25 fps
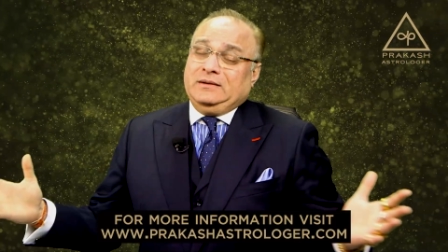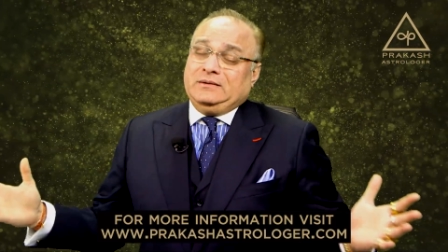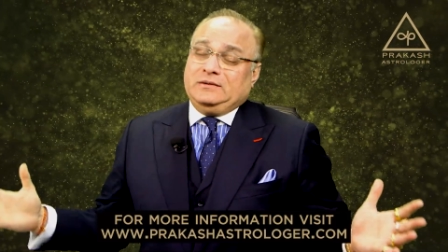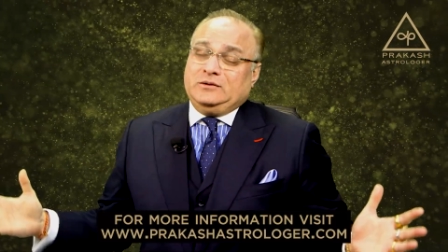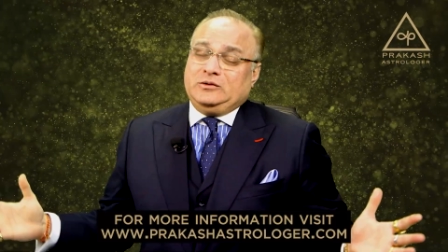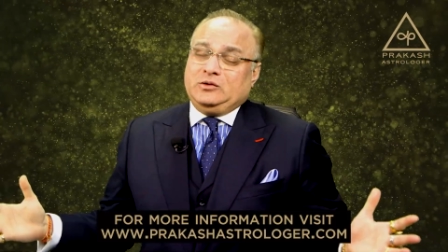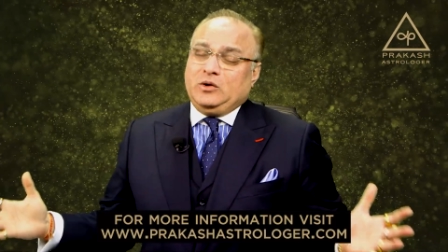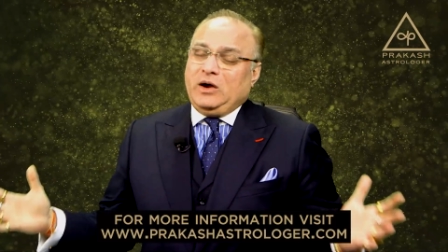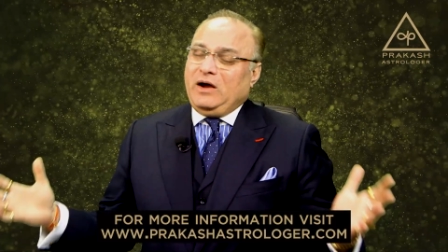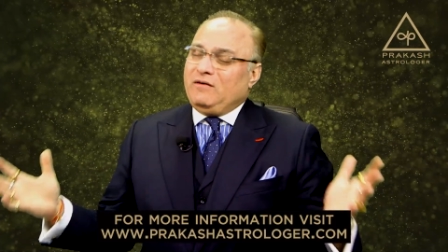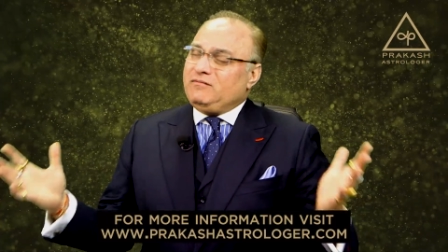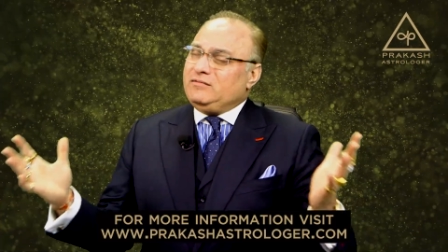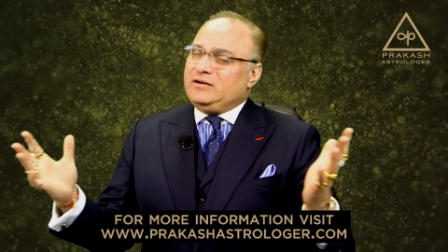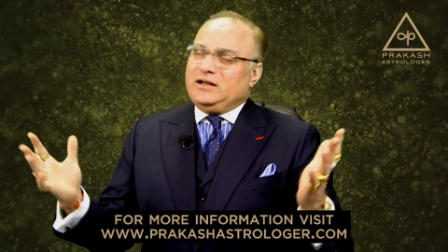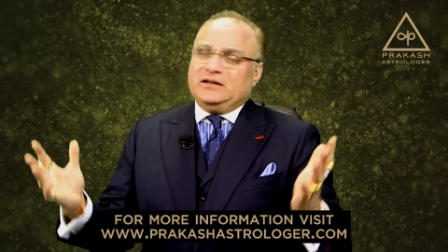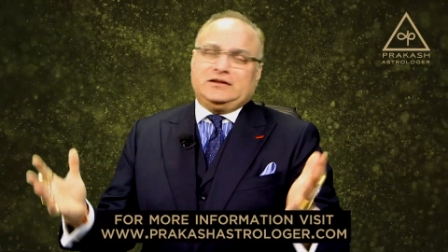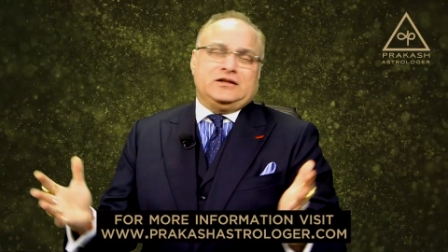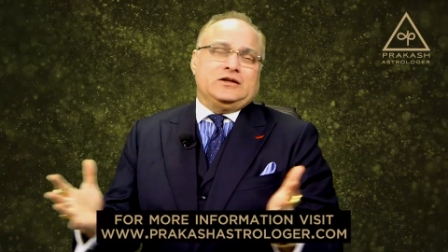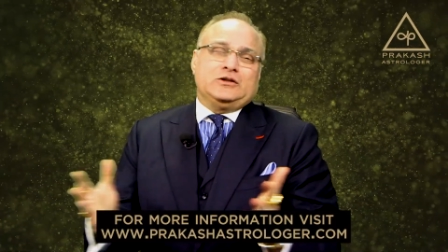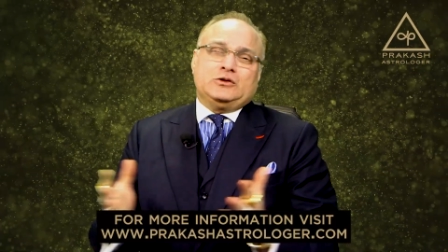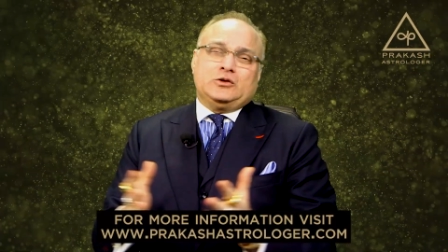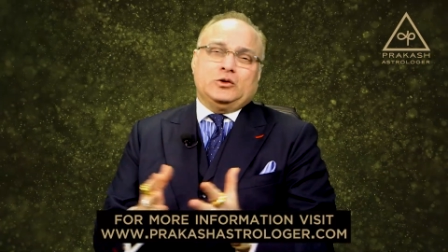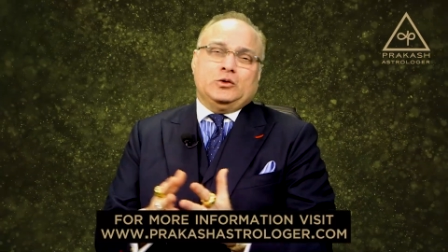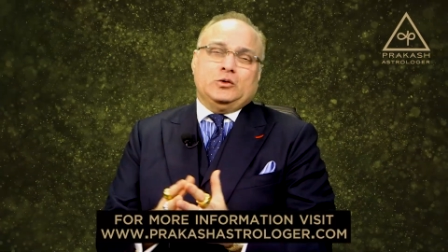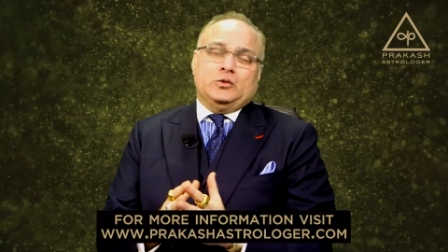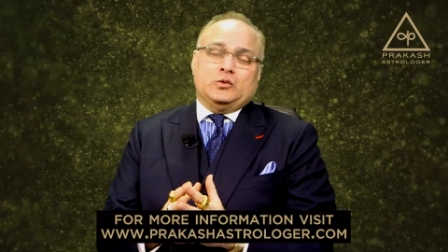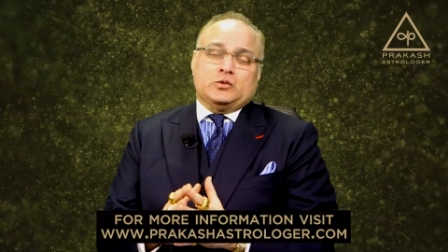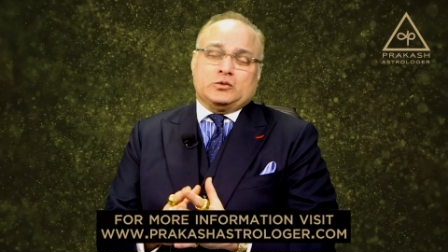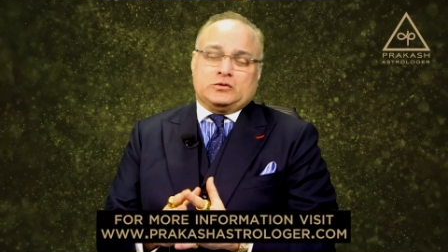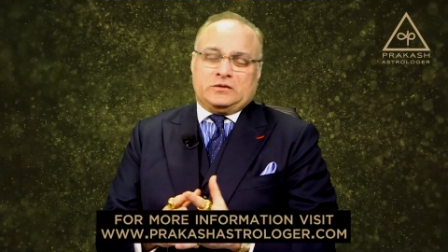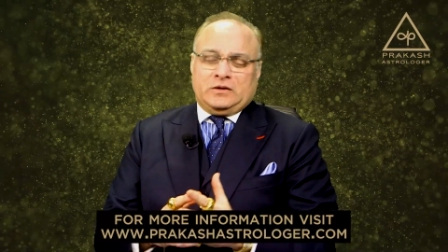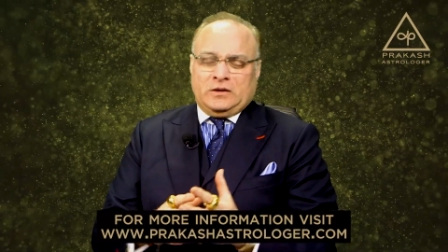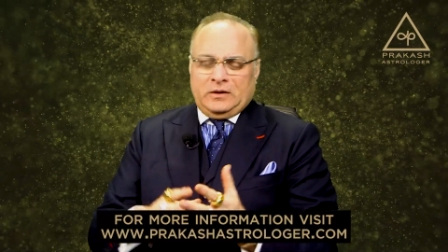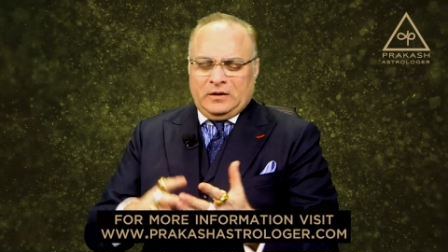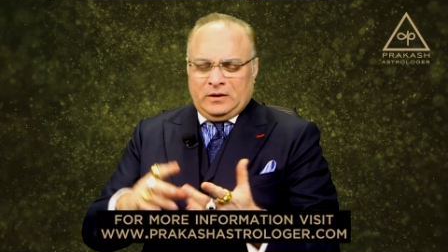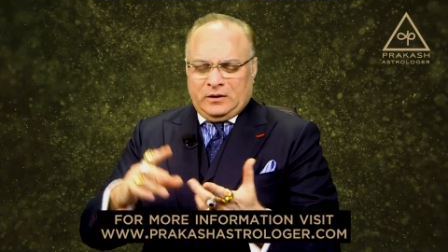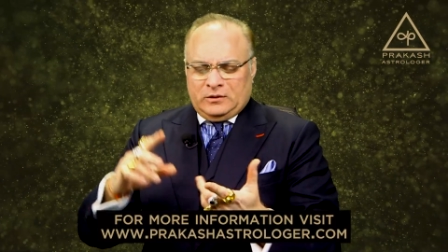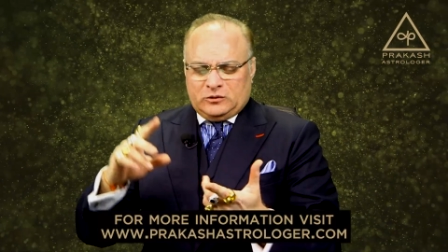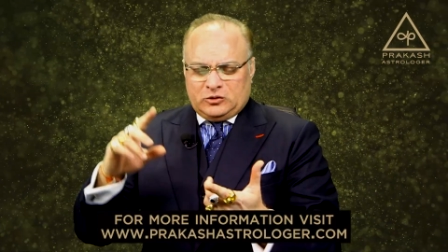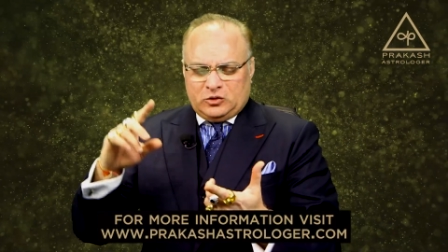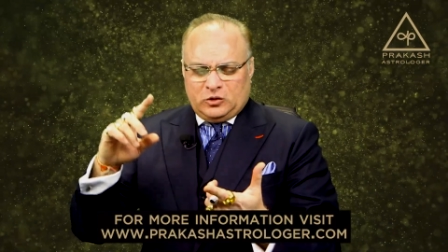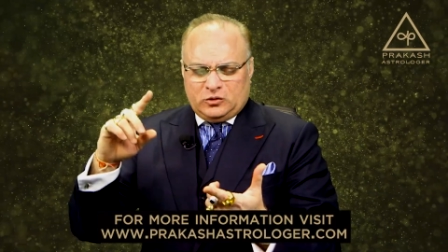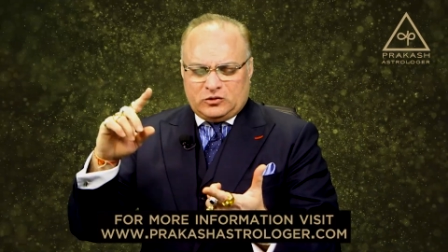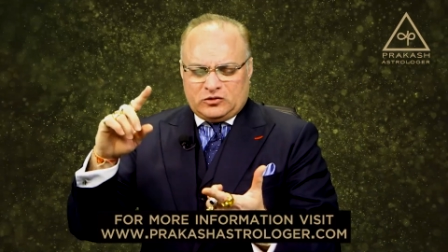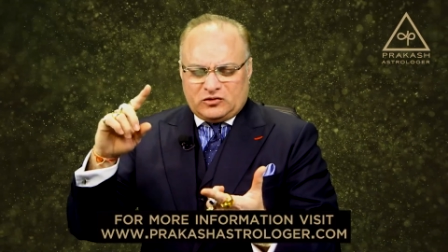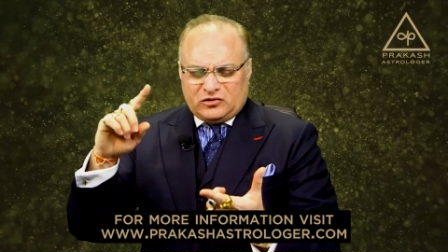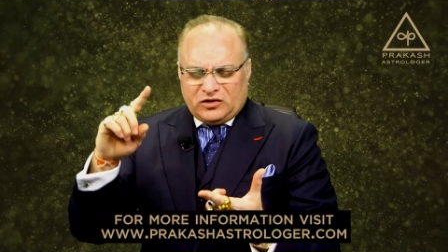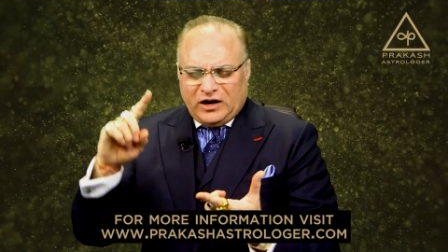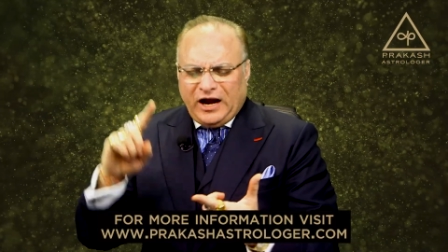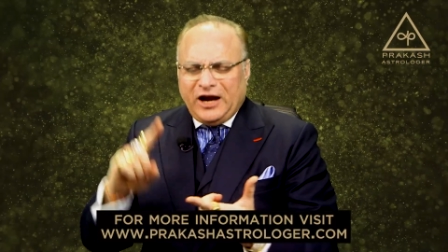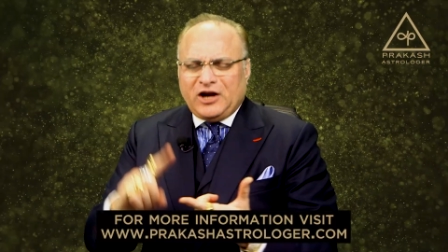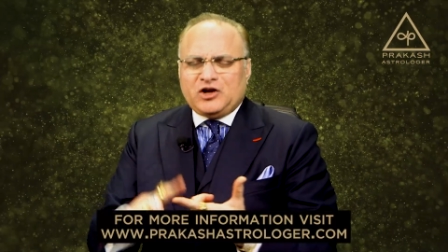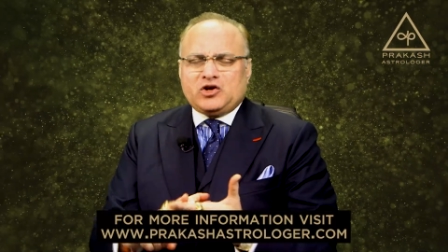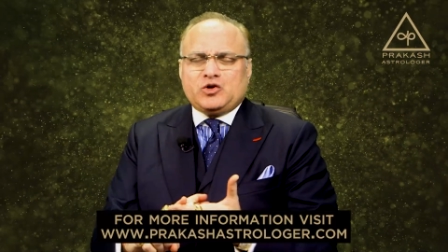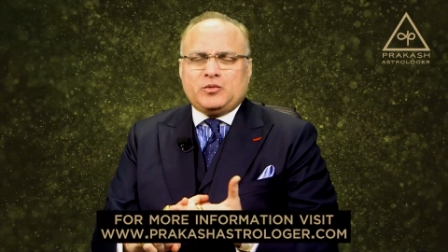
you have nothing to lose. So try